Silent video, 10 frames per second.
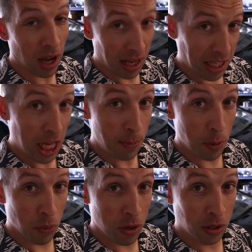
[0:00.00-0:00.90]
I keep
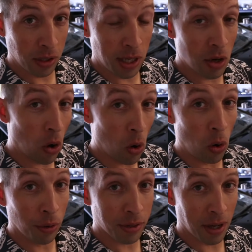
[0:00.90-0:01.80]
it pretty clean
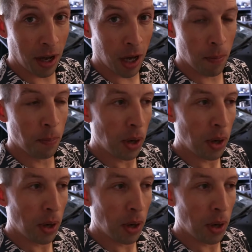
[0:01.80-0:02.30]
all the time,